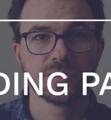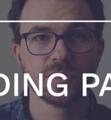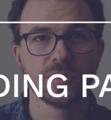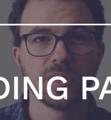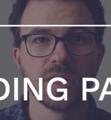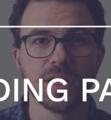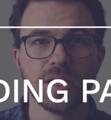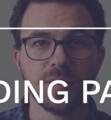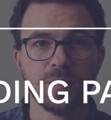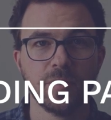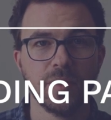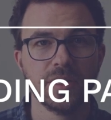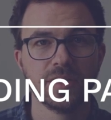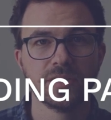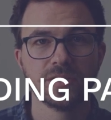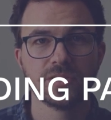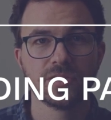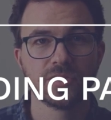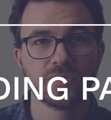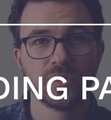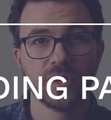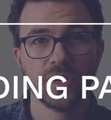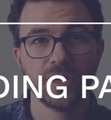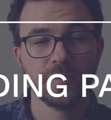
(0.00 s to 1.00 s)
So landing pages
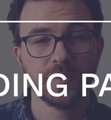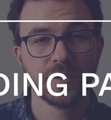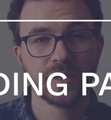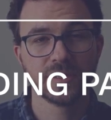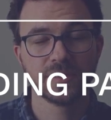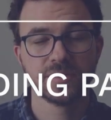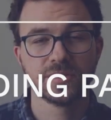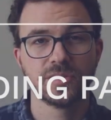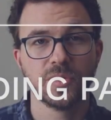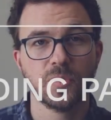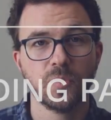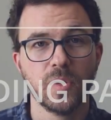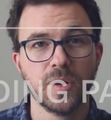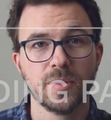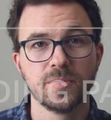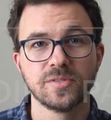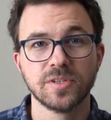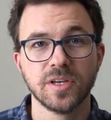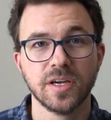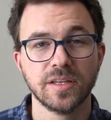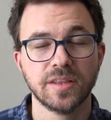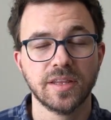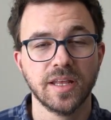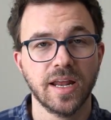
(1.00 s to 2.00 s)
are great because it's a
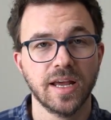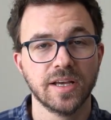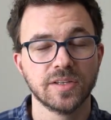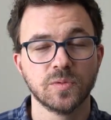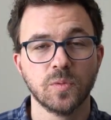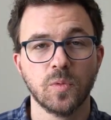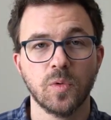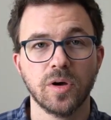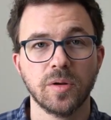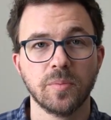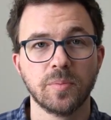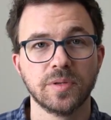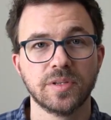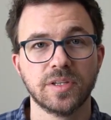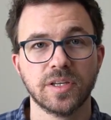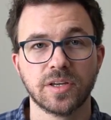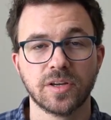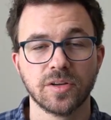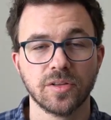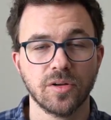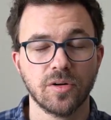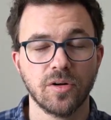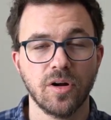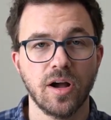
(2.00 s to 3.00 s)
website that has one
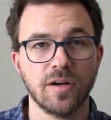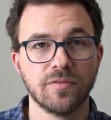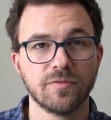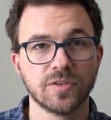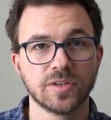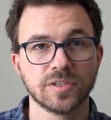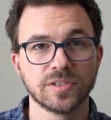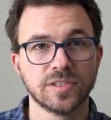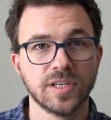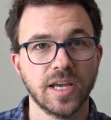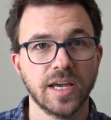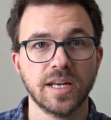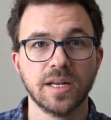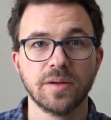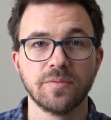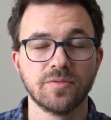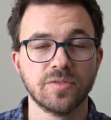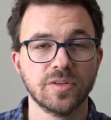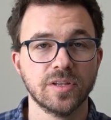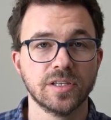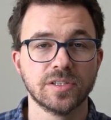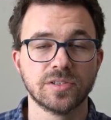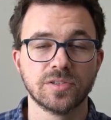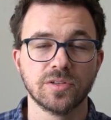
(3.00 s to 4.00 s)
particular offer. Sign up
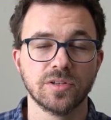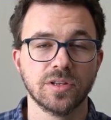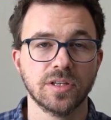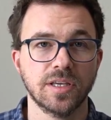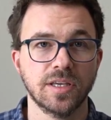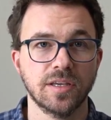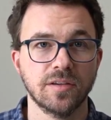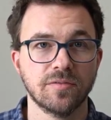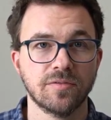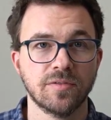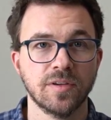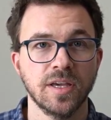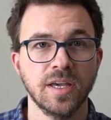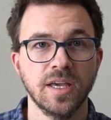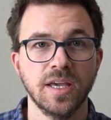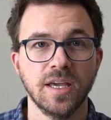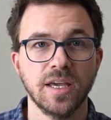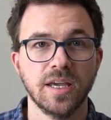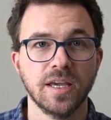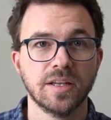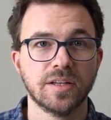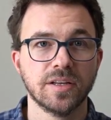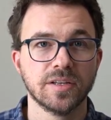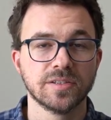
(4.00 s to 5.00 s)
for this or leave.
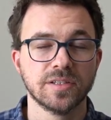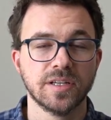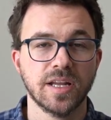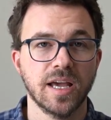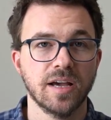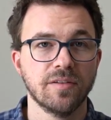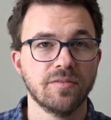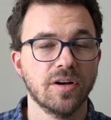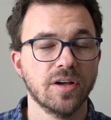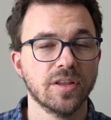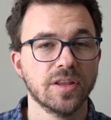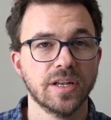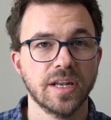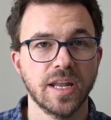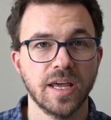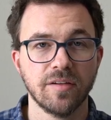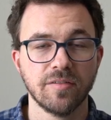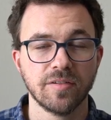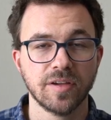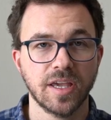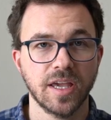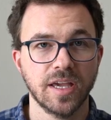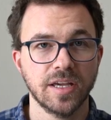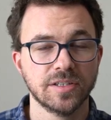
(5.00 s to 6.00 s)
It doesn't have all the
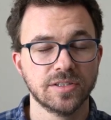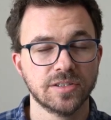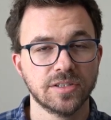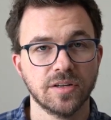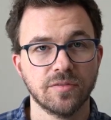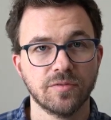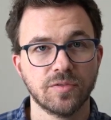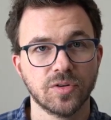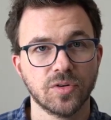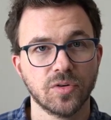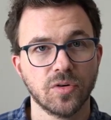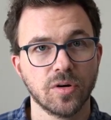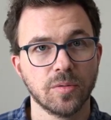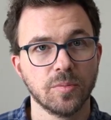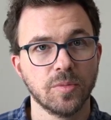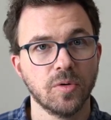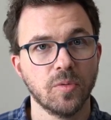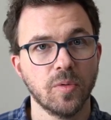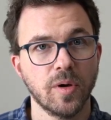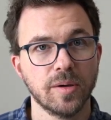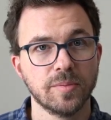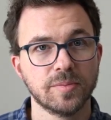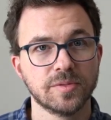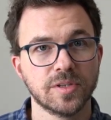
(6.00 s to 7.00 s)
navigation of your normal
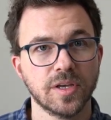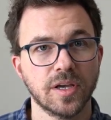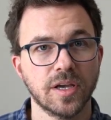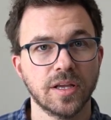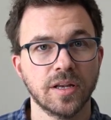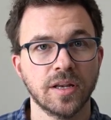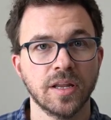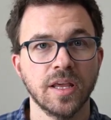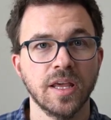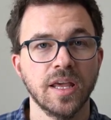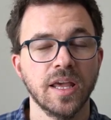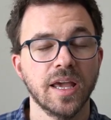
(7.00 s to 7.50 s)
website.